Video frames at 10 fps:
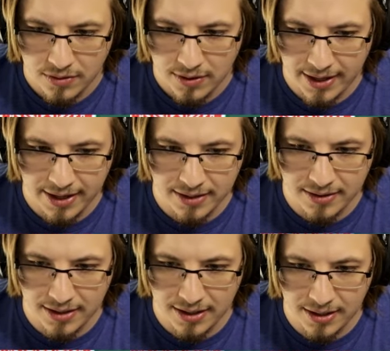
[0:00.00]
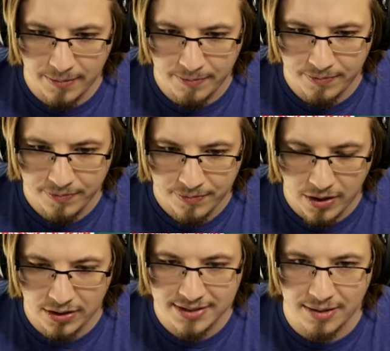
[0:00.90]
And, um,
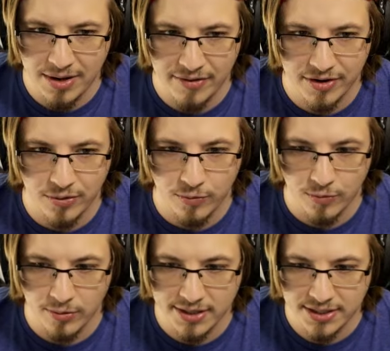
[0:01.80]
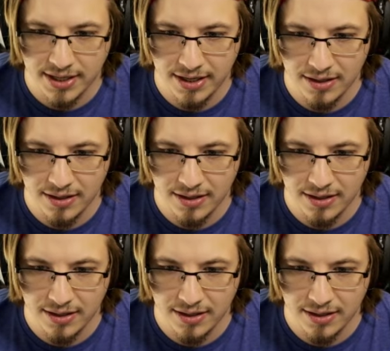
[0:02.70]
honestly, I'm not even gonna risk it.